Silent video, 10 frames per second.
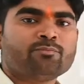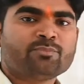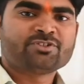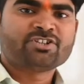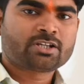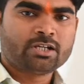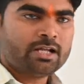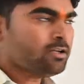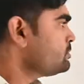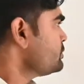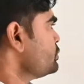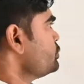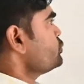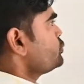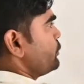Is it clear?
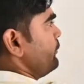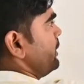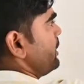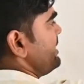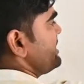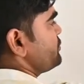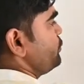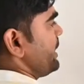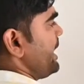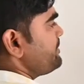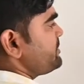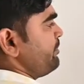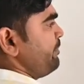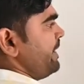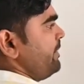So verb has two types,
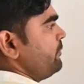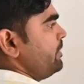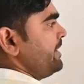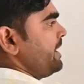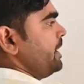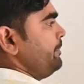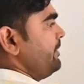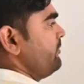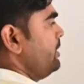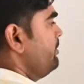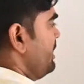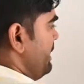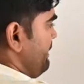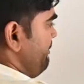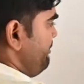main verb and helping verb.
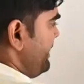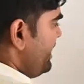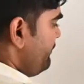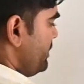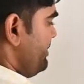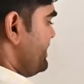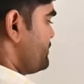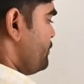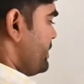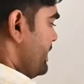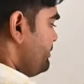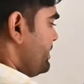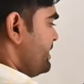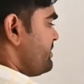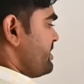Main verb has two types,
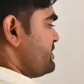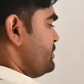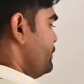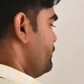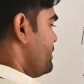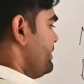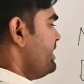that is transitive verb